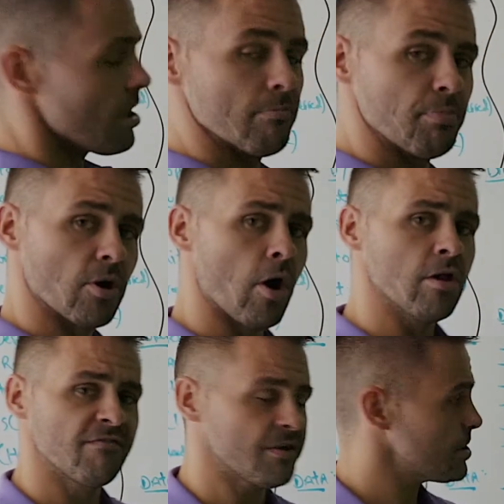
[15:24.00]
But all
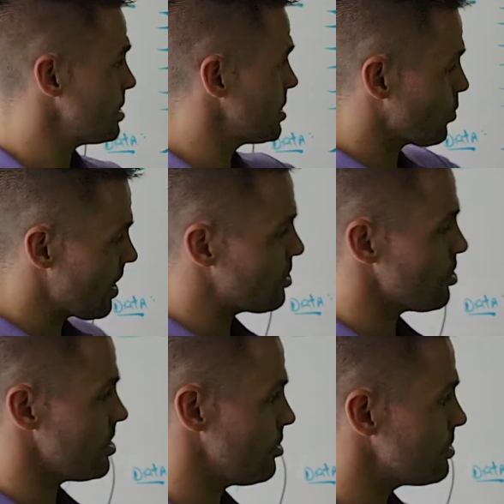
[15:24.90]
of this is rendered
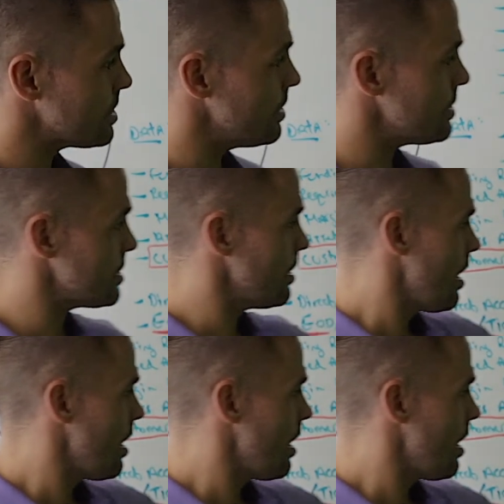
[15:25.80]
useless